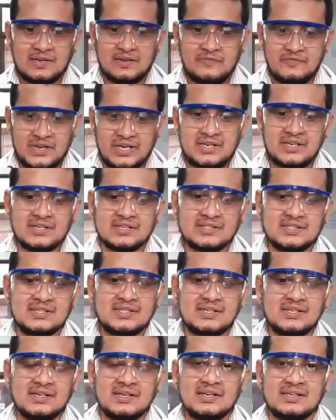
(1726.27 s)

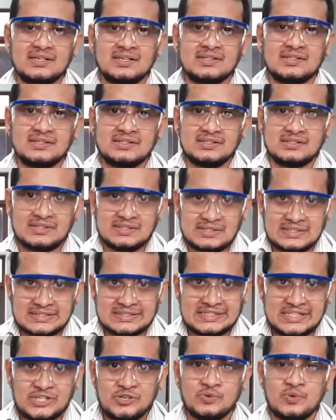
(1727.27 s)
witnessed a
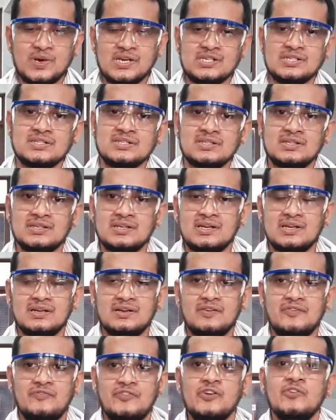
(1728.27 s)
situation
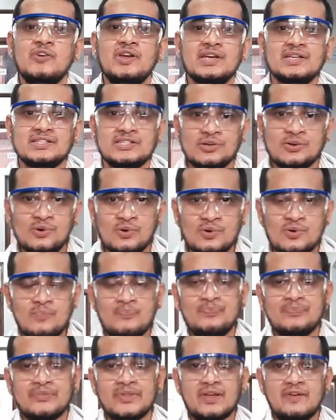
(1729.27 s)
a few years
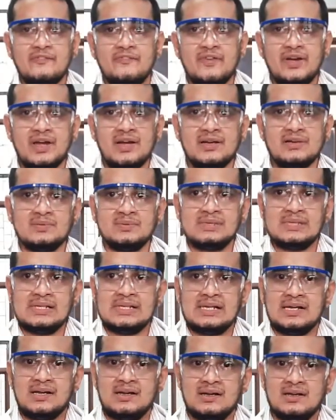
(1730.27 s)
ago where
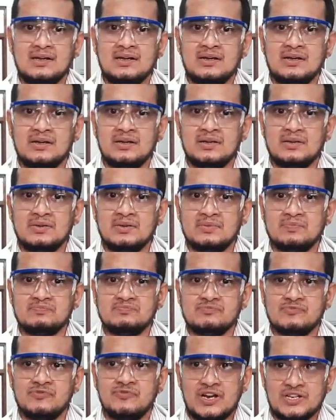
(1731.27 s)

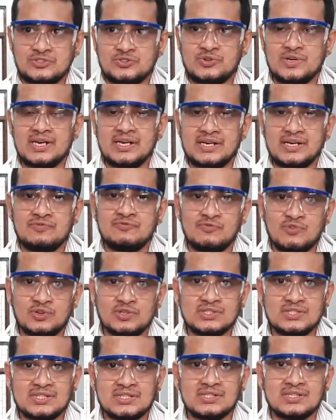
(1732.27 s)
one student
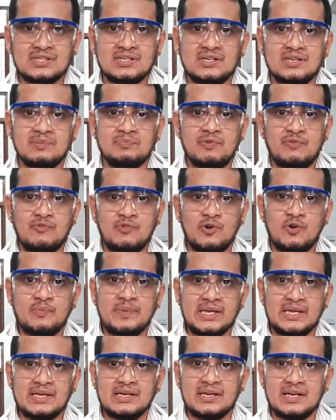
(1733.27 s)
was
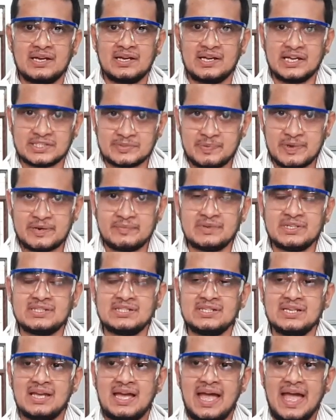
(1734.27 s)
performing
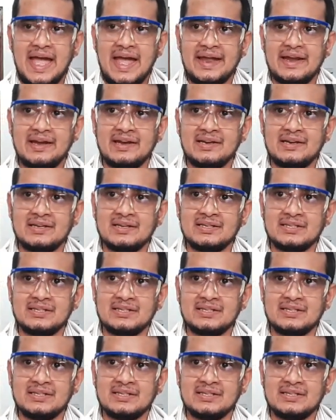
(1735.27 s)
experiments, and